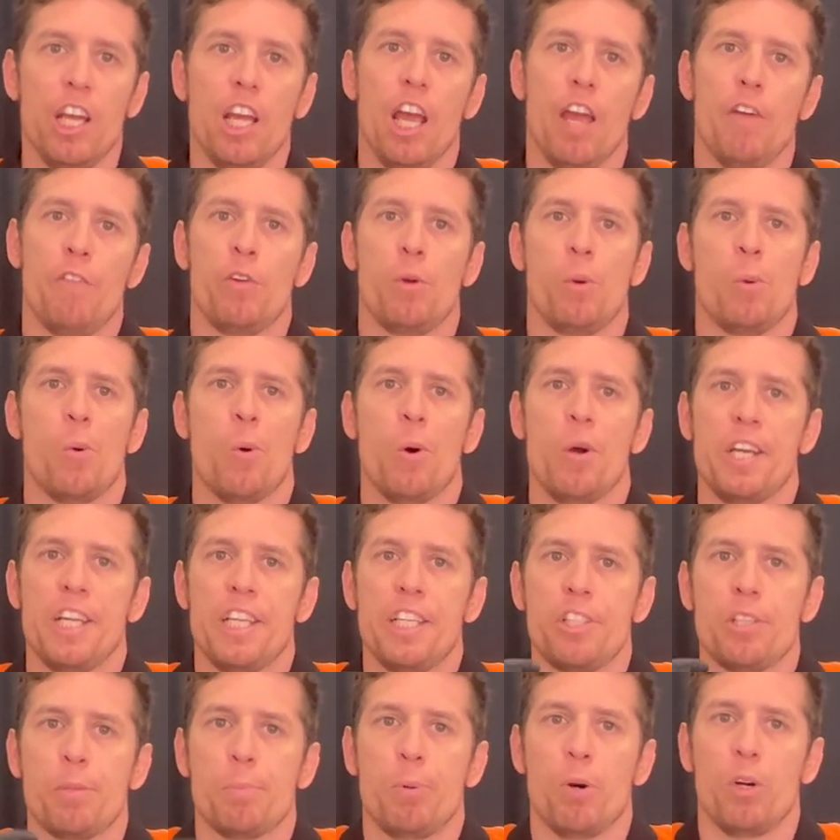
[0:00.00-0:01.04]
If you're
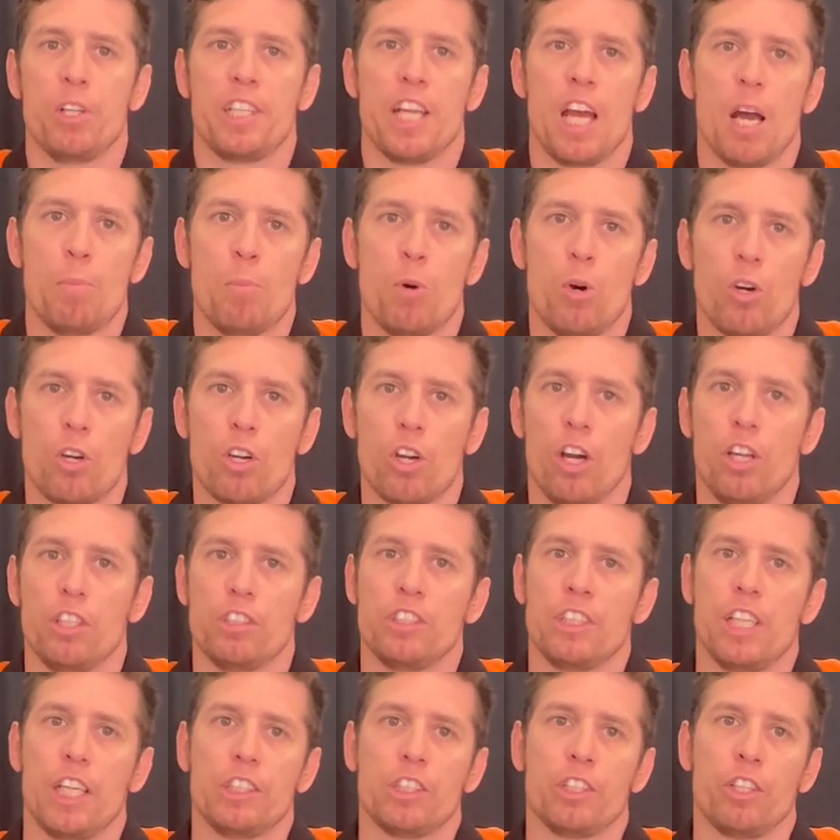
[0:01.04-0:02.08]
wanting to put down more coats,
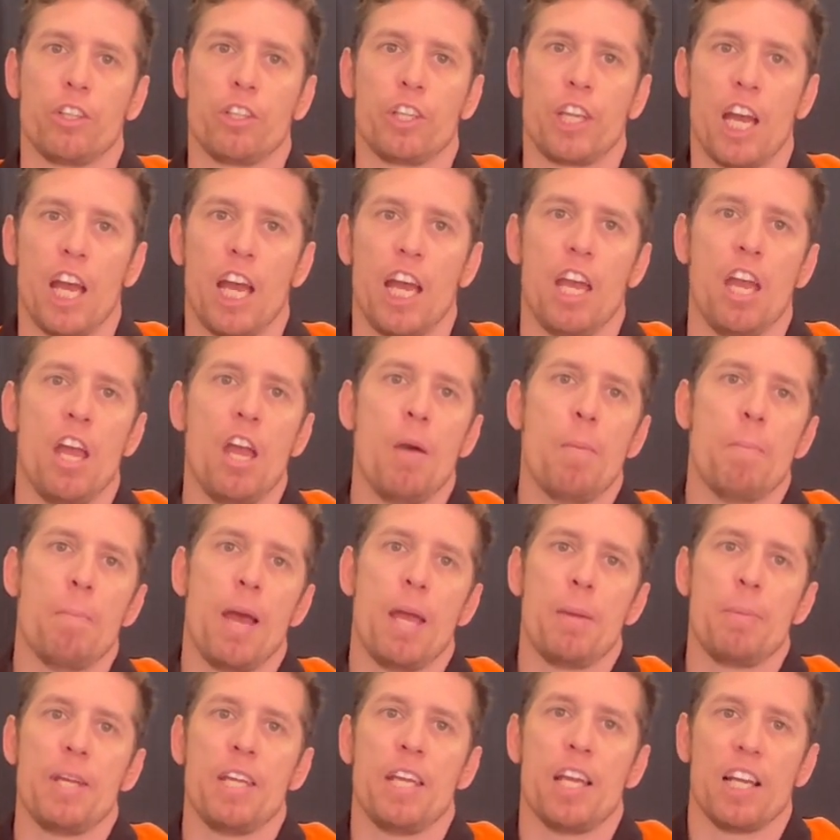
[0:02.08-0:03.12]
that's okay.
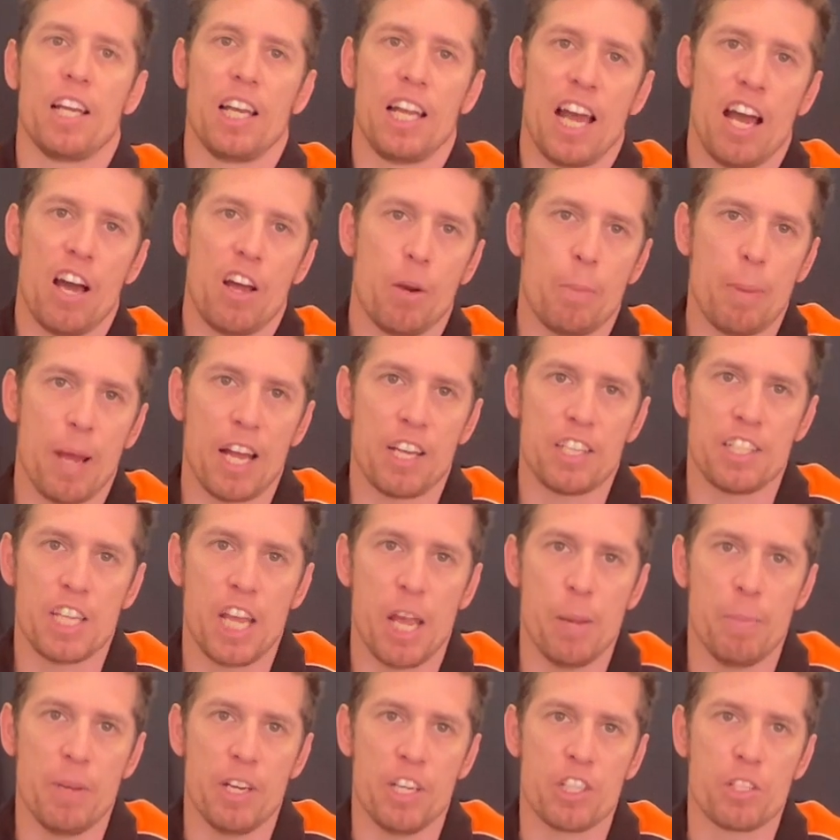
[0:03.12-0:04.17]
Maybe allow about
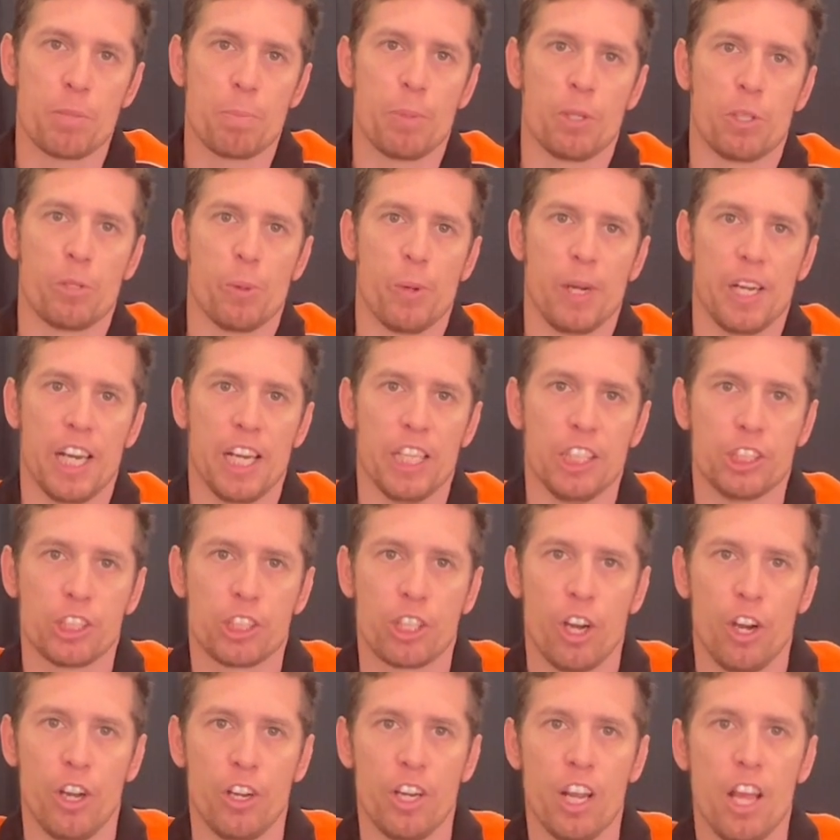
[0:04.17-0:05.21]
10 minutes between each
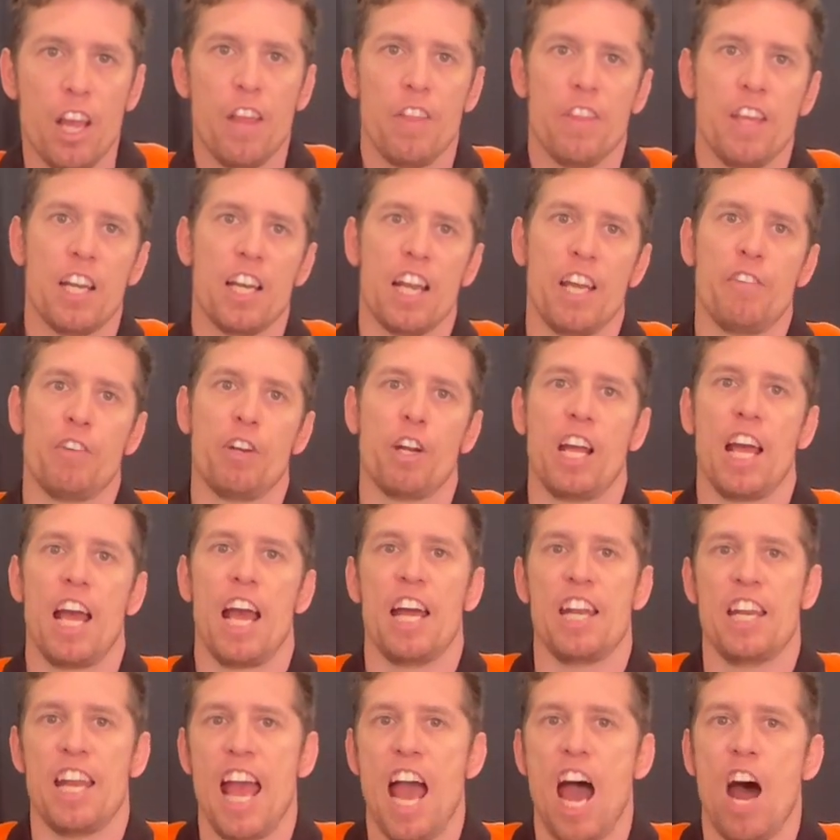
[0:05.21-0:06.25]
coat, then leave it
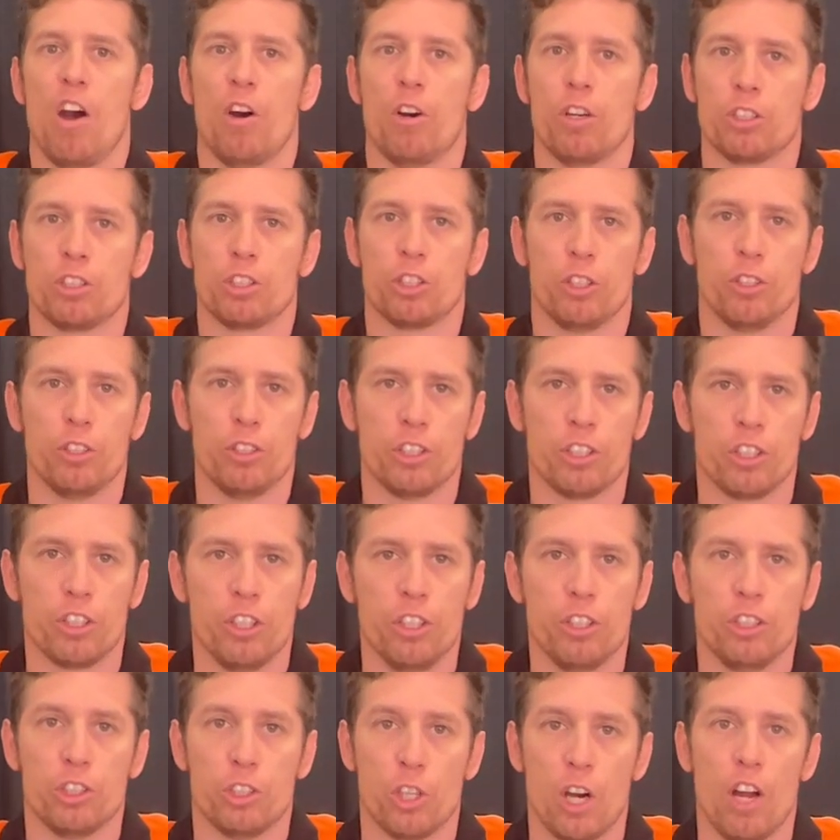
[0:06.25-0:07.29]
an hour or 2
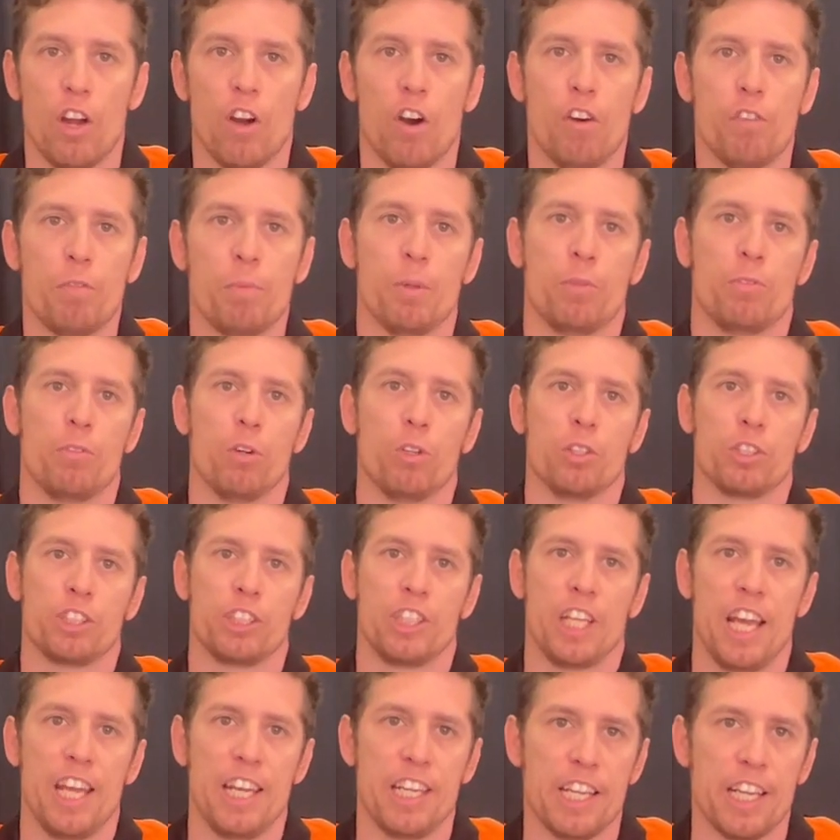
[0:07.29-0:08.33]
to dry off before
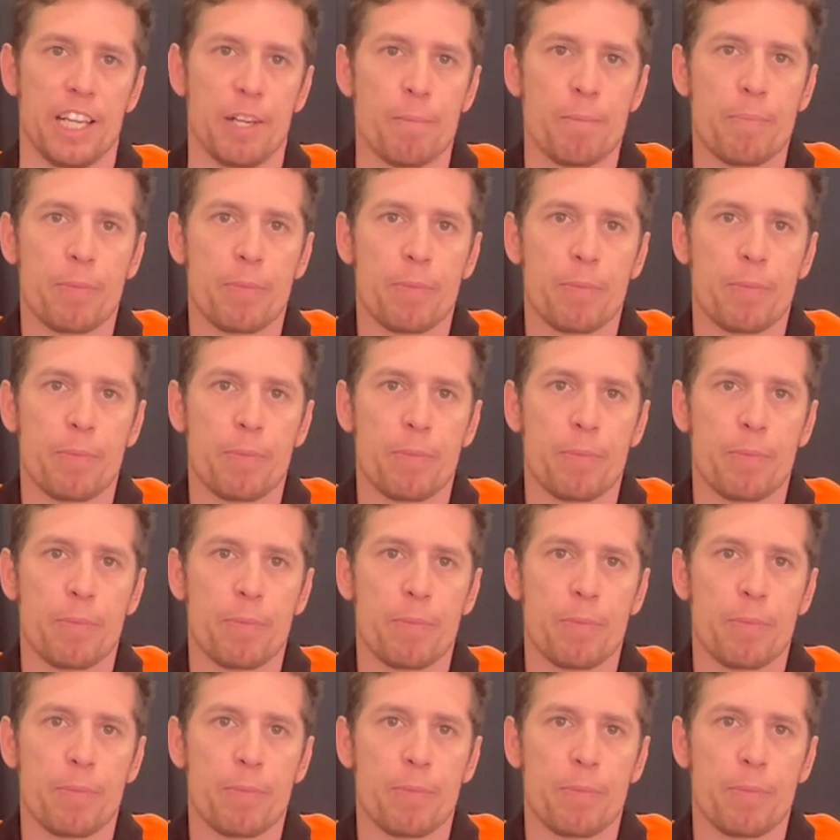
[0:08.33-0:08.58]
sanding.